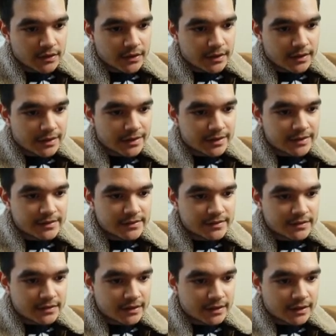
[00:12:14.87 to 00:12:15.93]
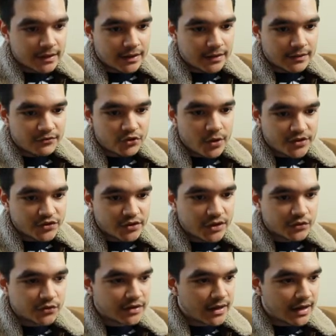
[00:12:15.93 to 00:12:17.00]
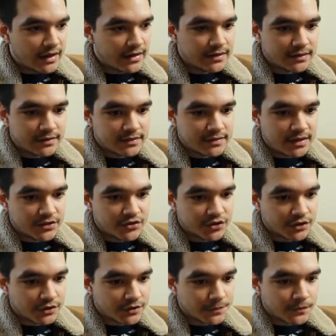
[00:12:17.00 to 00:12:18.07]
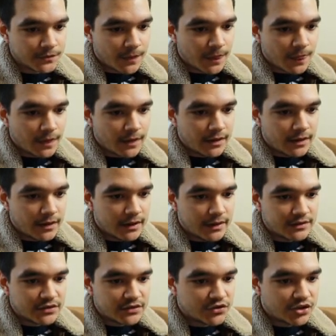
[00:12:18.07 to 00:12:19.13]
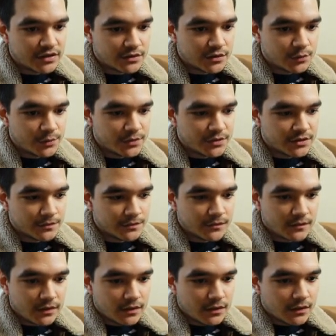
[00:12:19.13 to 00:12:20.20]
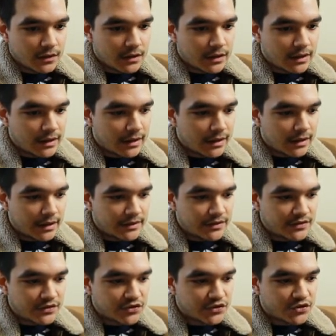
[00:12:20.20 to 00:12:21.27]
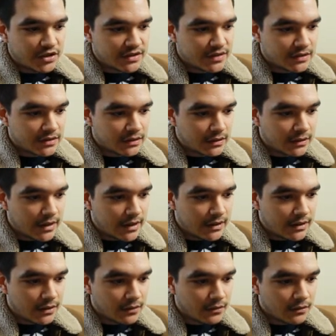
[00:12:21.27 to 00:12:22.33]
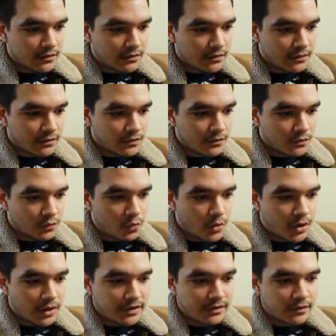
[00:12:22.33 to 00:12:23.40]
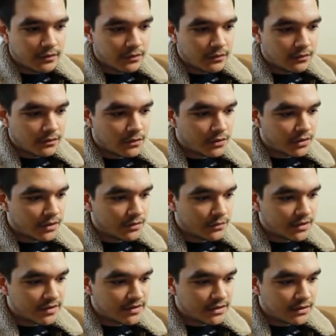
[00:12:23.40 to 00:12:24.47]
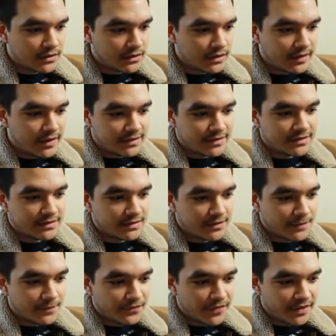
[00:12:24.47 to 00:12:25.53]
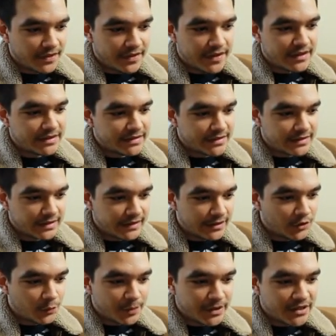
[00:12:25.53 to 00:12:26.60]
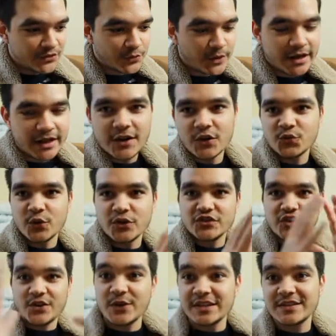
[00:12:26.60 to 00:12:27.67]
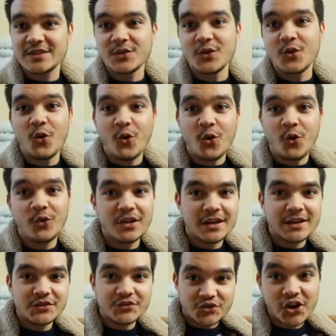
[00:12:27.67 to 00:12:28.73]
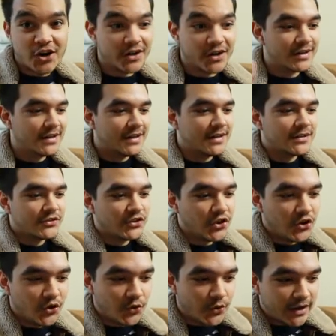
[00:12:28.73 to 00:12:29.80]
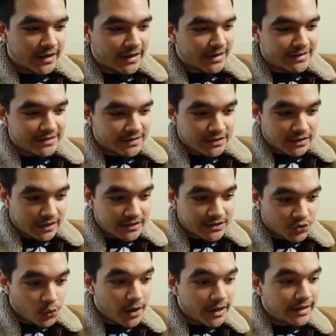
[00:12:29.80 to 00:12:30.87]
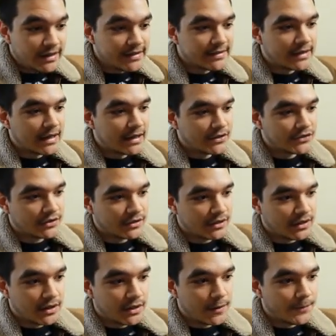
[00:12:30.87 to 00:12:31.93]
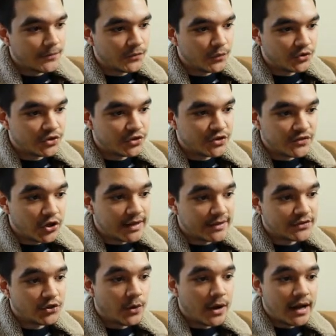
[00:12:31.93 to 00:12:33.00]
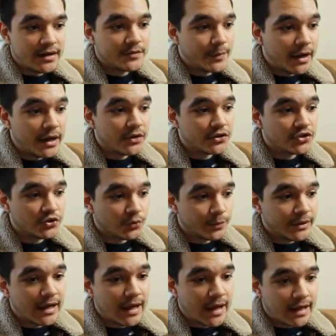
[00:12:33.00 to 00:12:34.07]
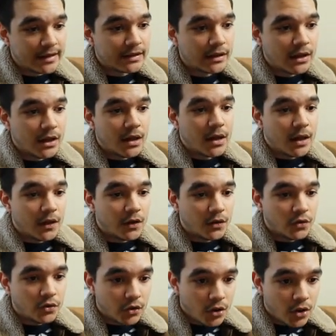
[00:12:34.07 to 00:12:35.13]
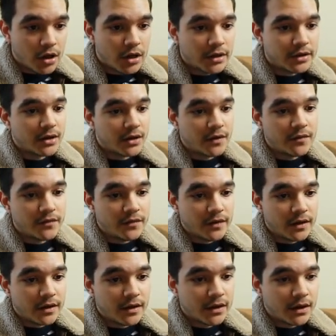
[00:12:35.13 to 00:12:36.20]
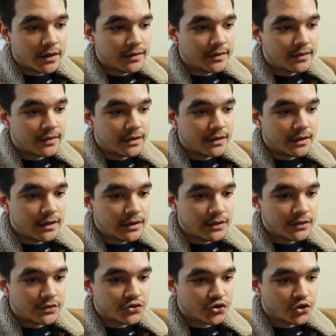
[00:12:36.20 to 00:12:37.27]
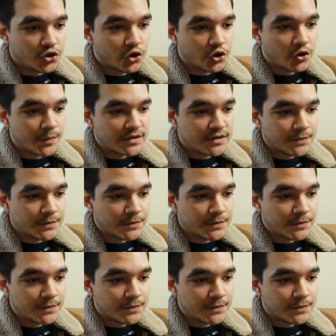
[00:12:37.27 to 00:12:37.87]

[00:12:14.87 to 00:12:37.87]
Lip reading: is if you actually go to the edit section, it's just it's just like one or what is it? This little piece right here is what generates the whole chart. So it's quite easy actually, which is very nice. So I aspire to be adding a lot of the terms